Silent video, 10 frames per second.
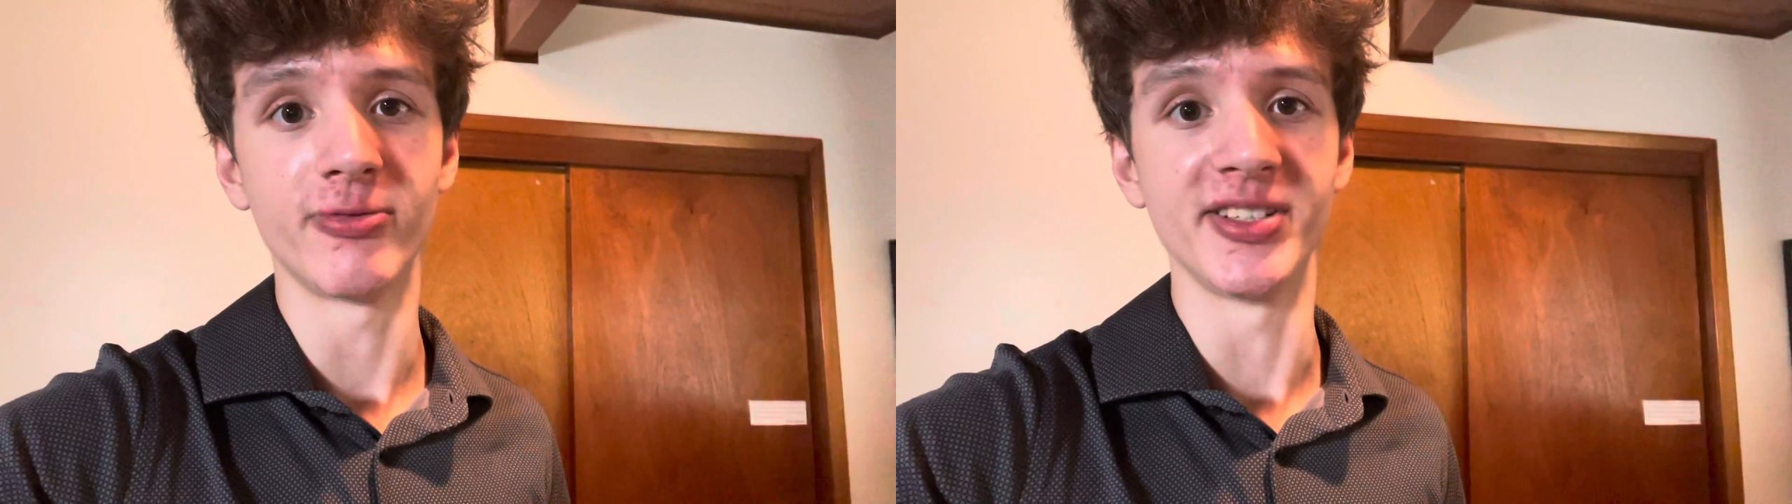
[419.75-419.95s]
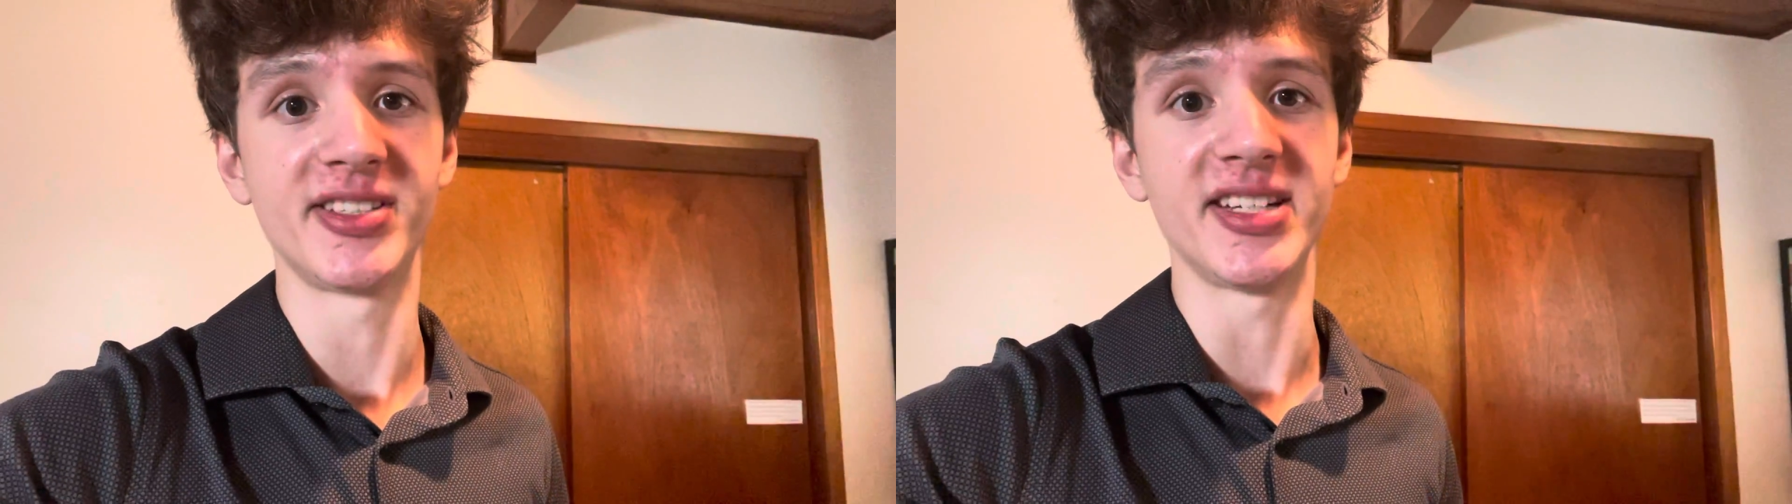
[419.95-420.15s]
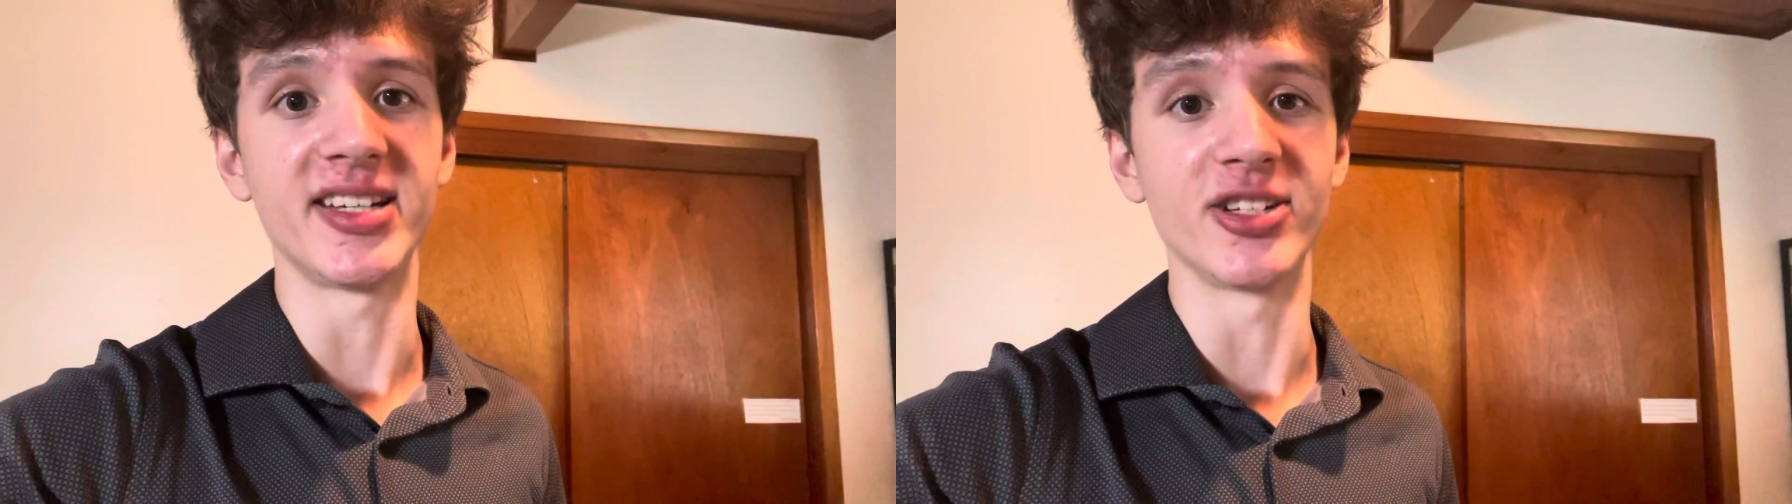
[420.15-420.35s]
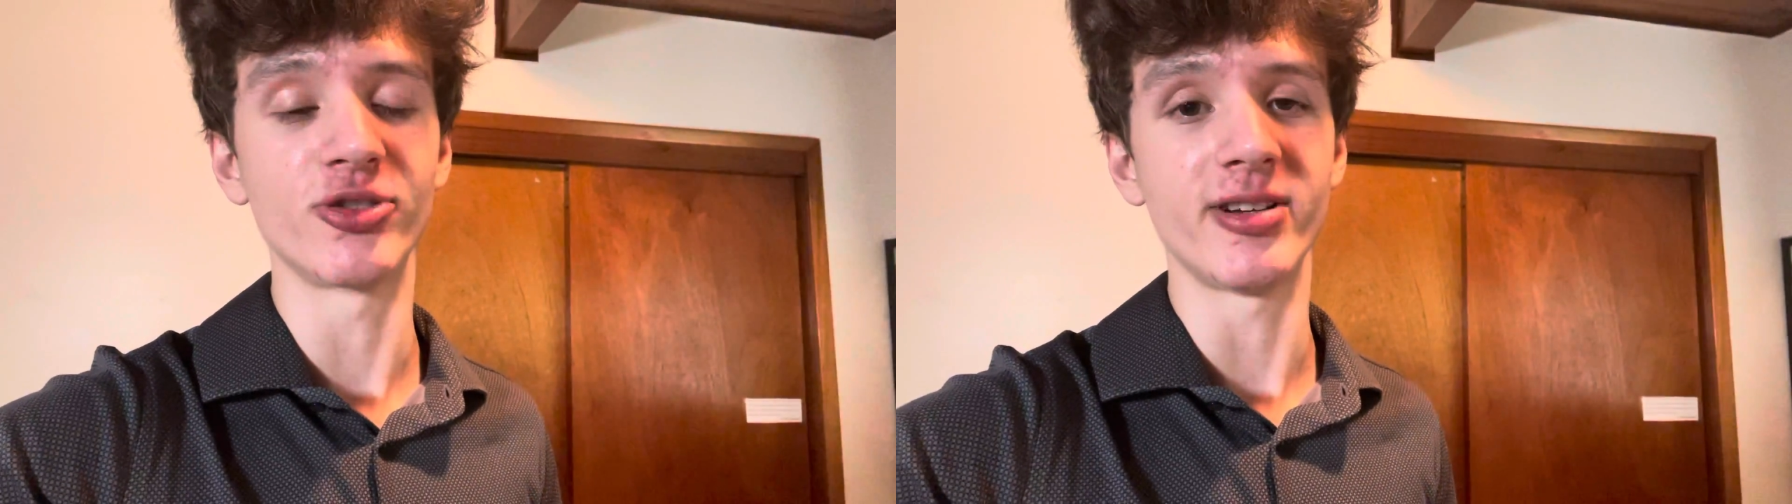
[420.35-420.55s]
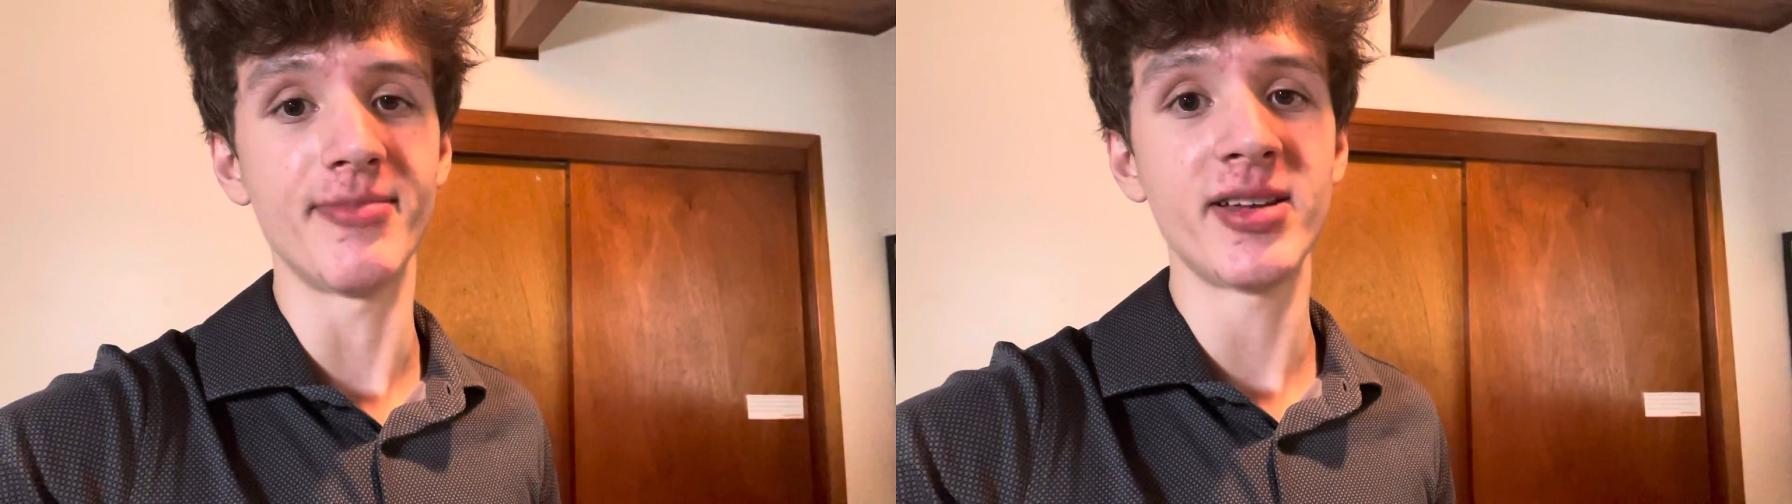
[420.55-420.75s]
when seeking
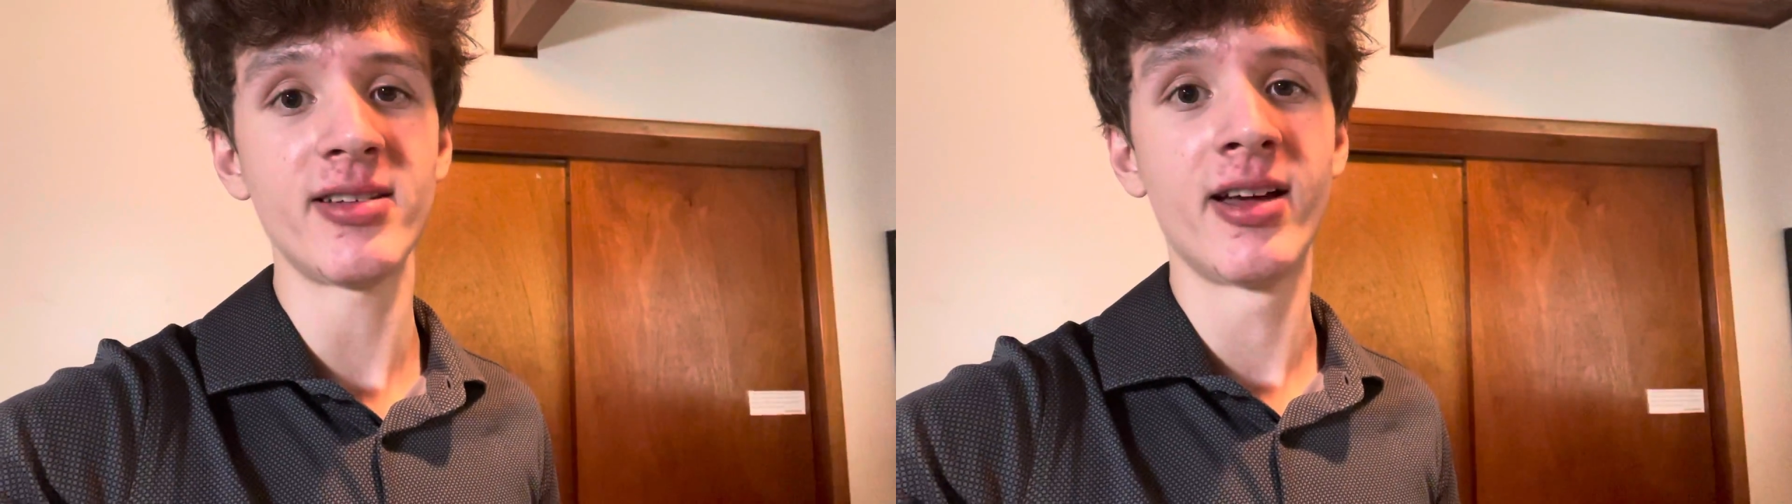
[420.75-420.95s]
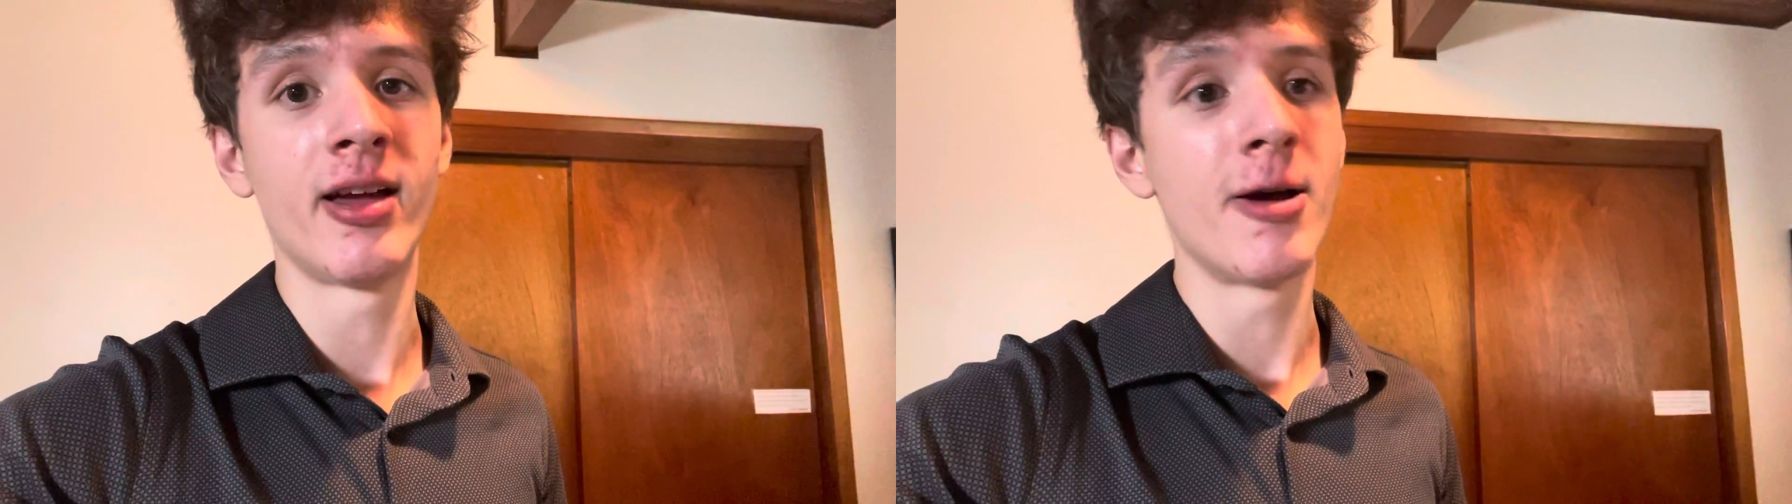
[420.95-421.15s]
treatment,